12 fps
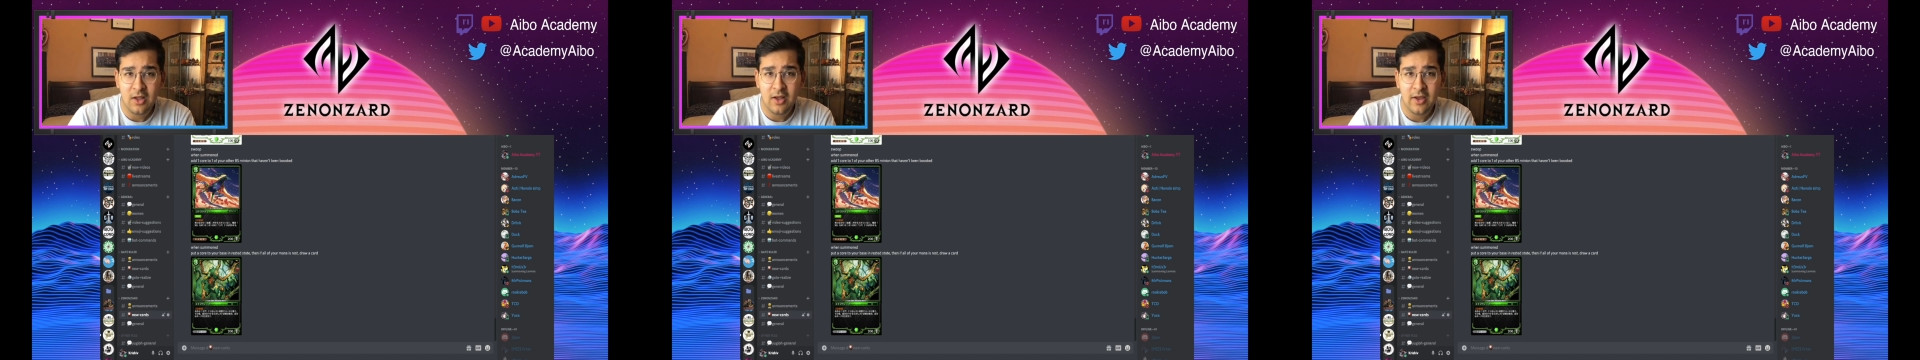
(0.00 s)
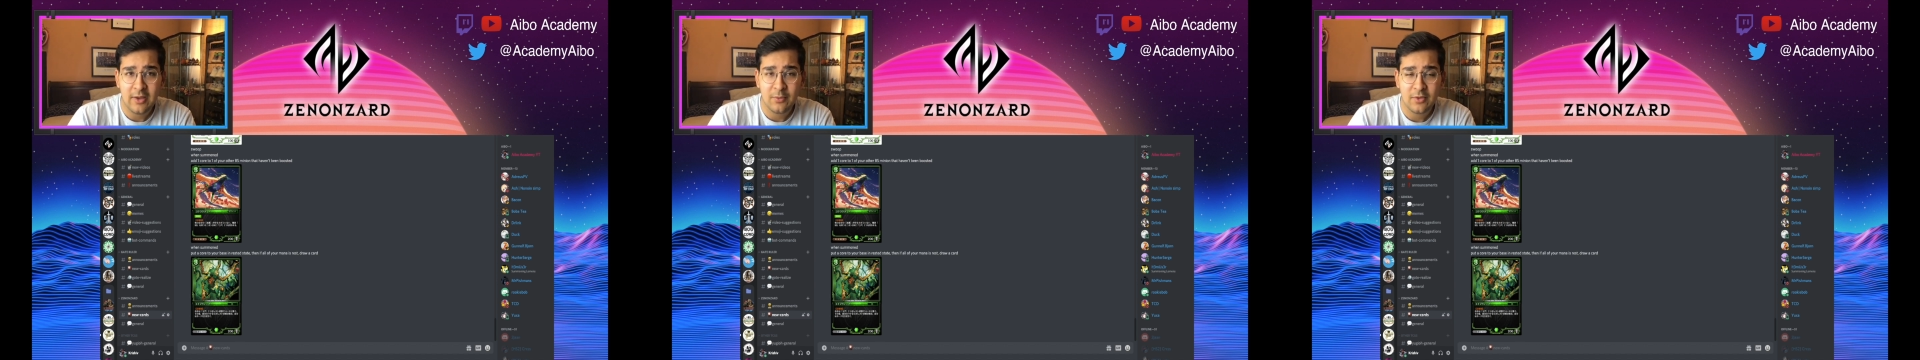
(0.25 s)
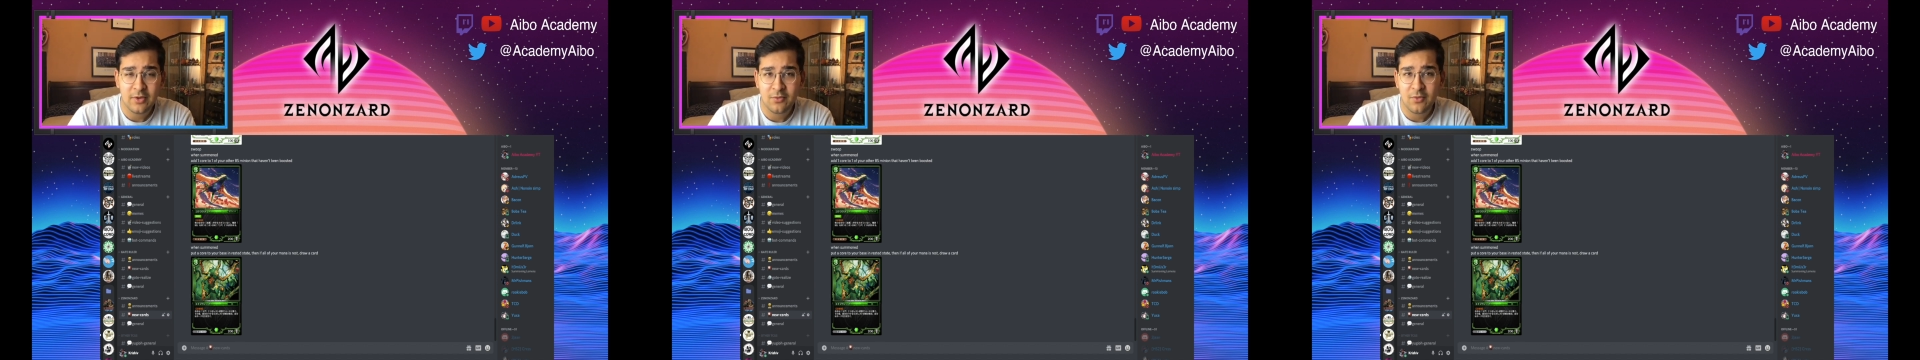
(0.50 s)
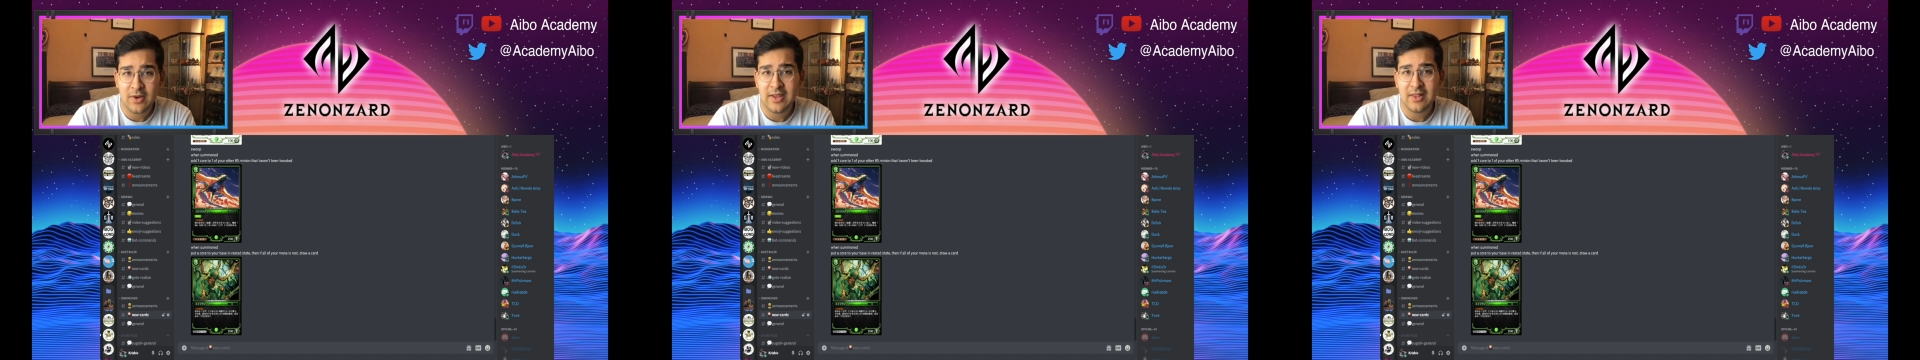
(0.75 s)
I would
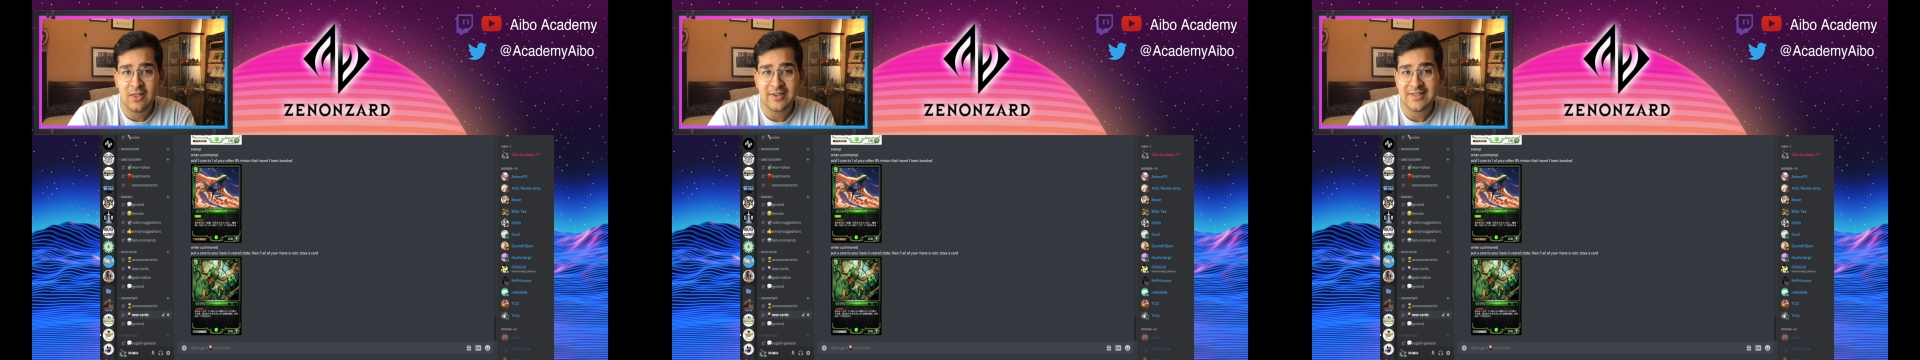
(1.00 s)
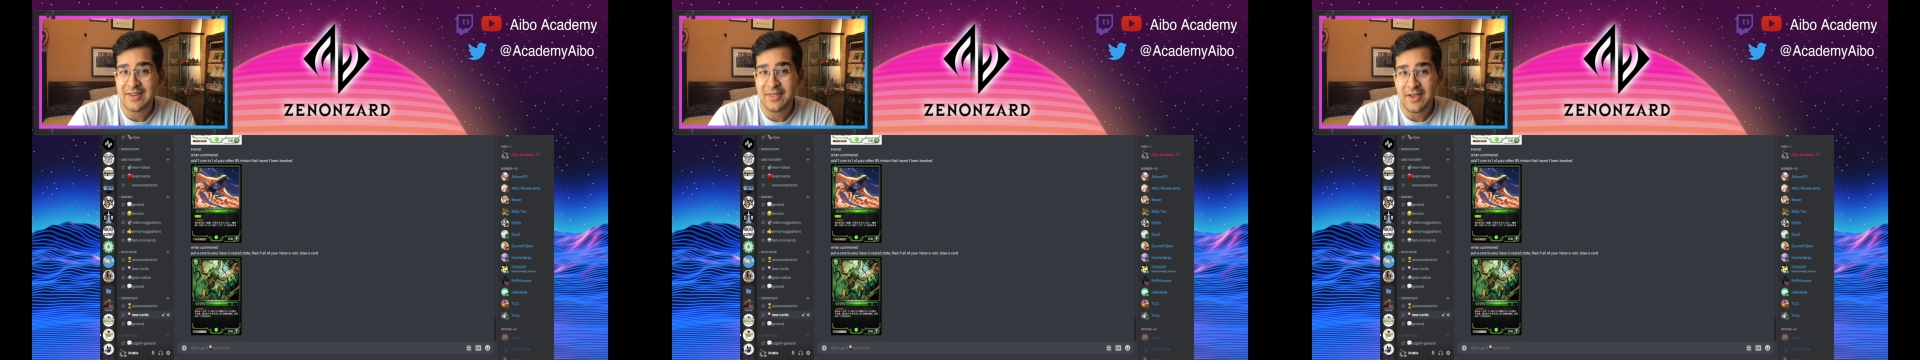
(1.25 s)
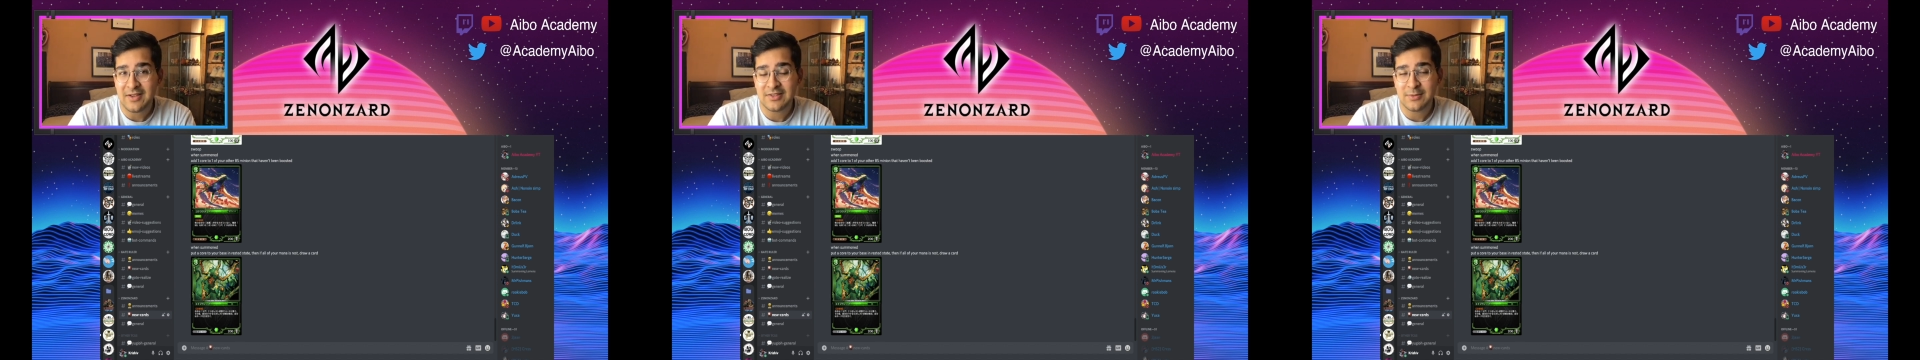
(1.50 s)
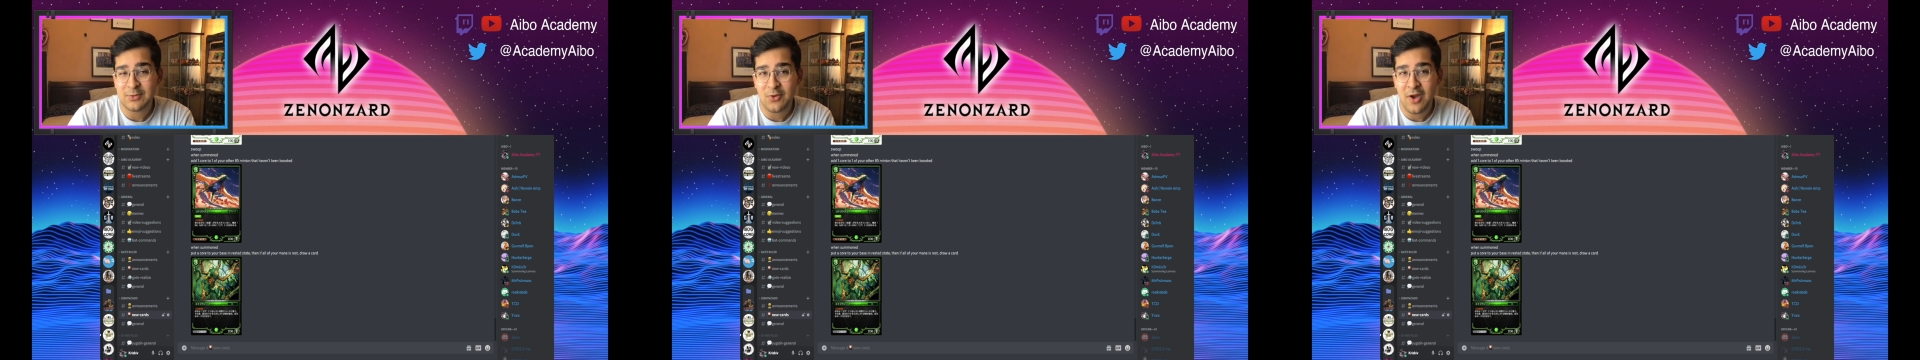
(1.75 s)
really like to hit 1,000
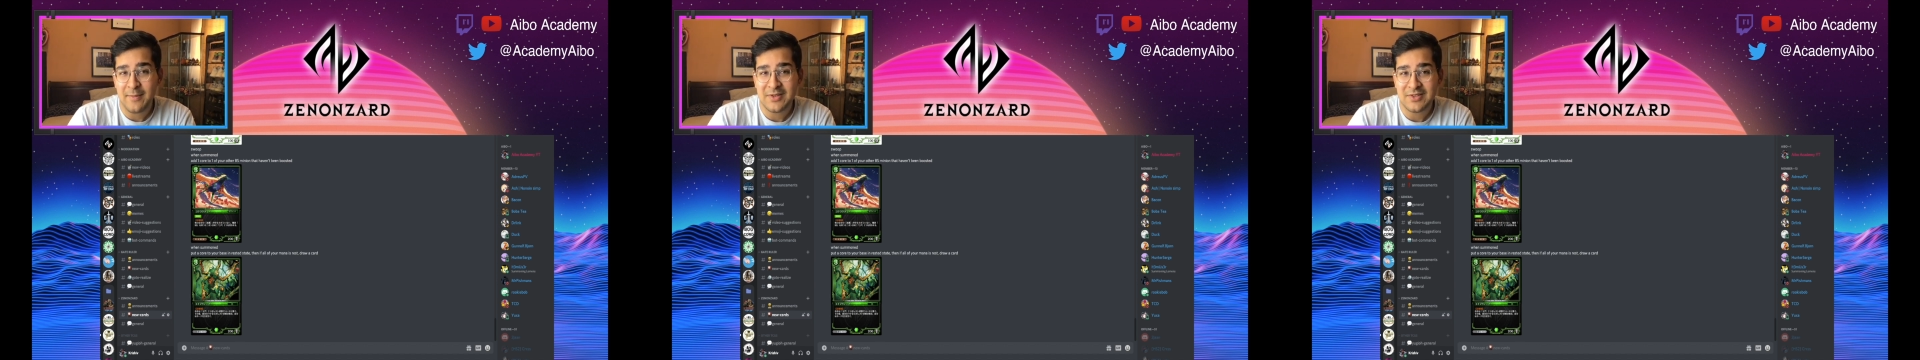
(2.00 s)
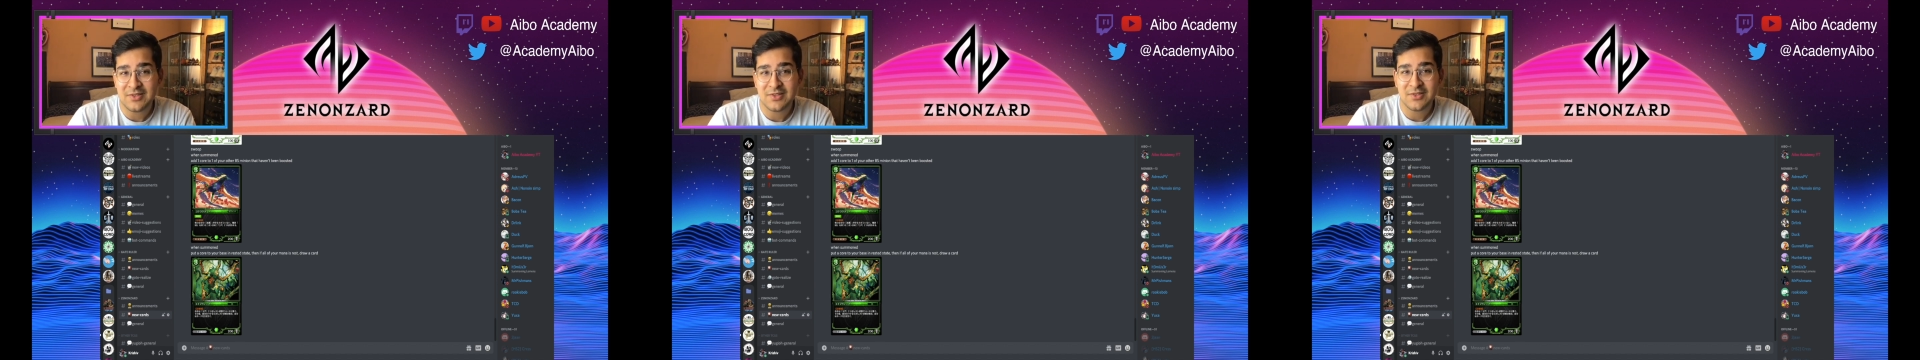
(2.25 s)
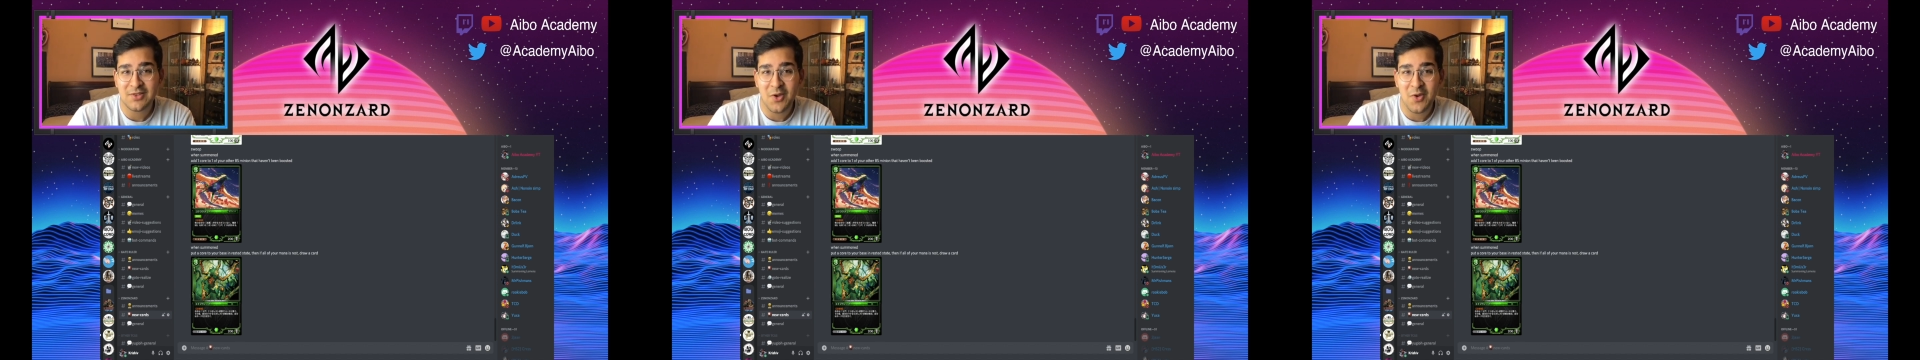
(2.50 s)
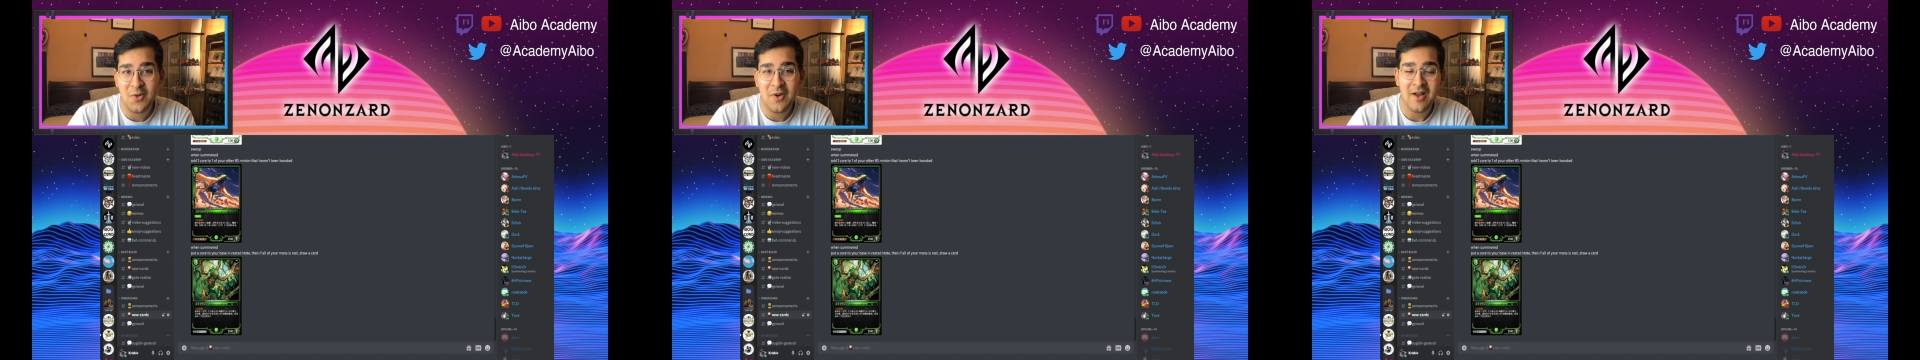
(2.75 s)
subscribers,
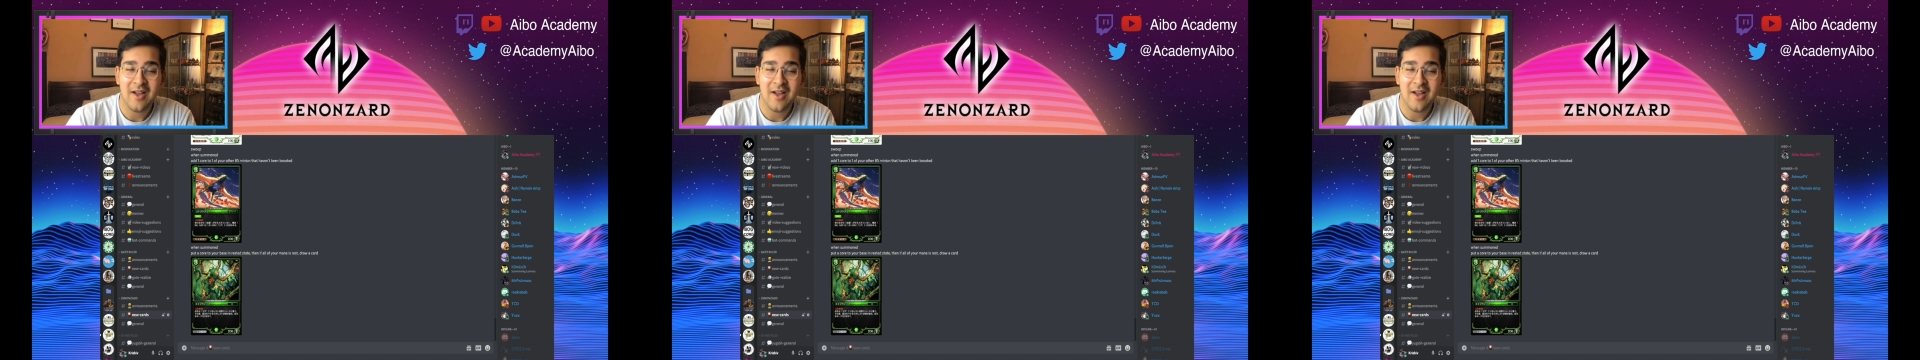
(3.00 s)
so